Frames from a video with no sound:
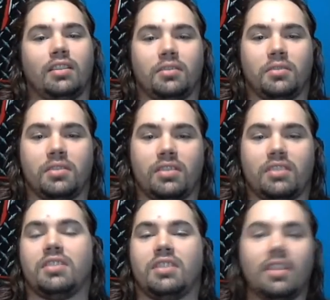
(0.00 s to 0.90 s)
There is
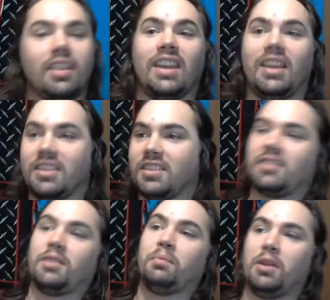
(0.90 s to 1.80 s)
such a thing as
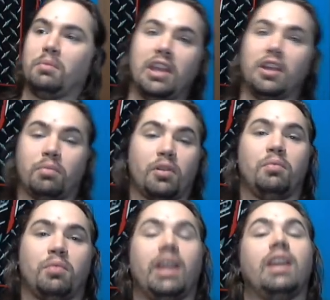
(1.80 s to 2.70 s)
something being
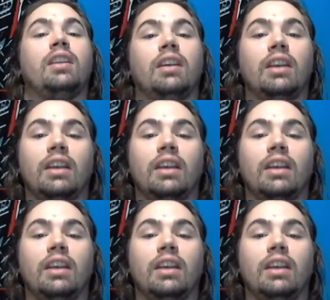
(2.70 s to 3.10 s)
appropriate